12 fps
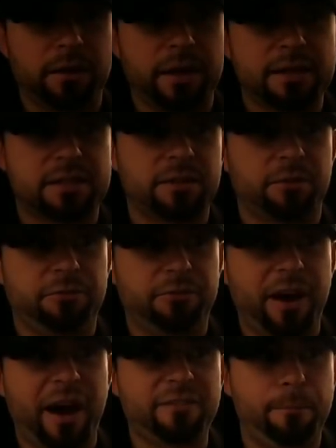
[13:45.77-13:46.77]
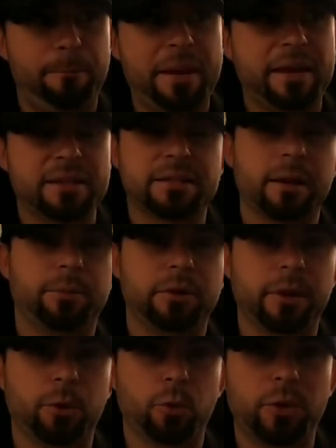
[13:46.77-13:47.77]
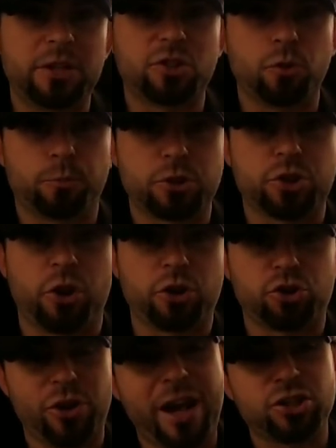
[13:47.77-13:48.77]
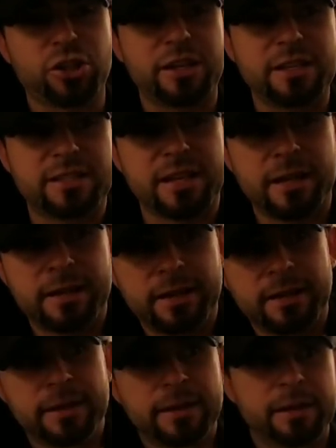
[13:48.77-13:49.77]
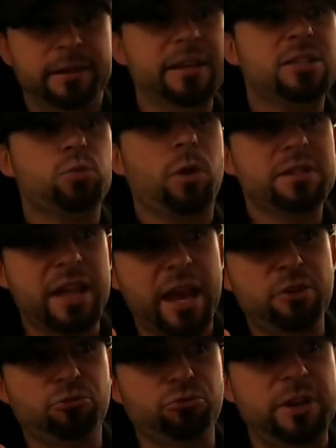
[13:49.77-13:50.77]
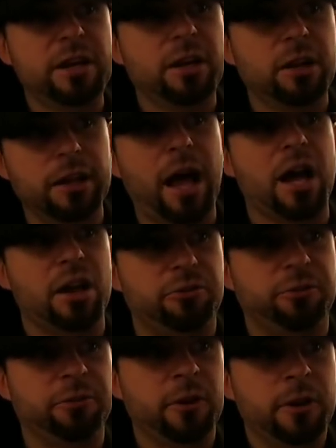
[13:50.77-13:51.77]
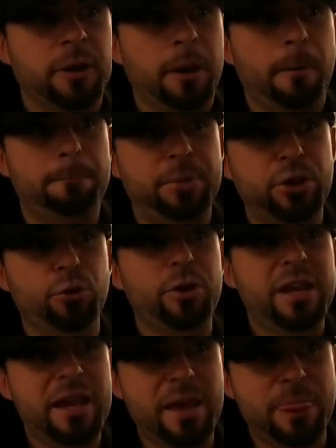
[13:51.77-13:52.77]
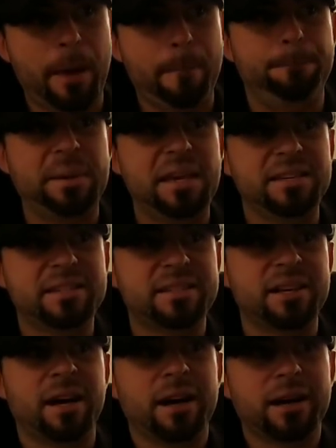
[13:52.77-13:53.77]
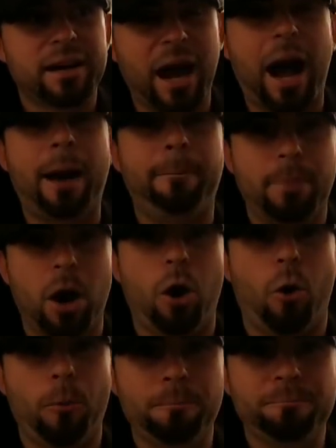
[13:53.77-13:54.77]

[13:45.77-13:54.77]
list of the five biggest WWE superstar tragedies, this was a real-life Beauty and the Beast combo.